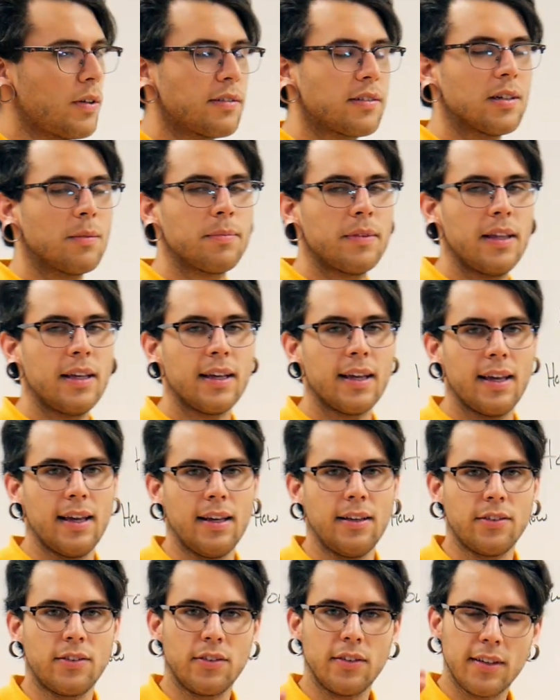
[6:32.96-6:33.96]
something
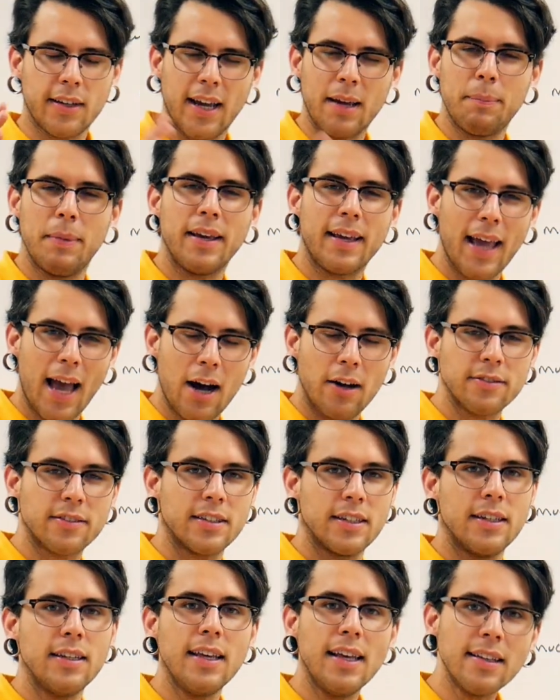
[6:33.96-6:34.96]
can be
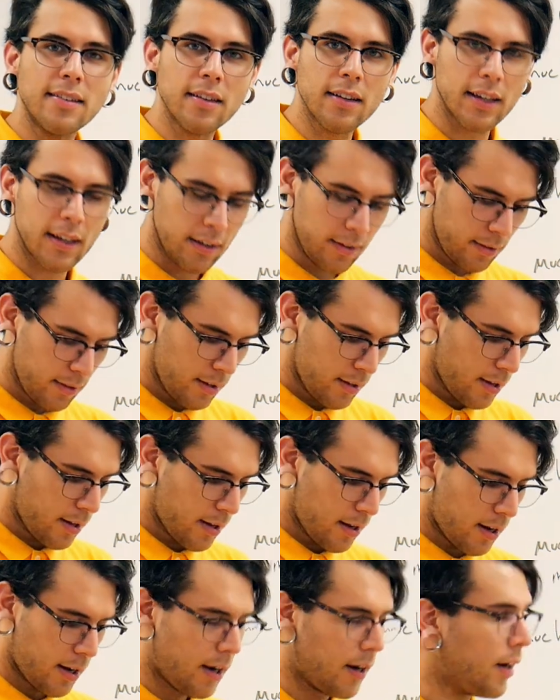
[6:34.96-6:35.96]
counted easily
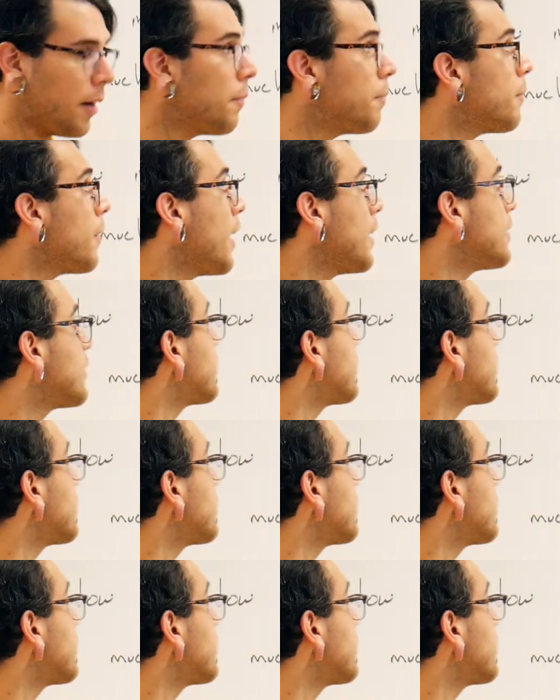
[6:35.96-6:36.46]
and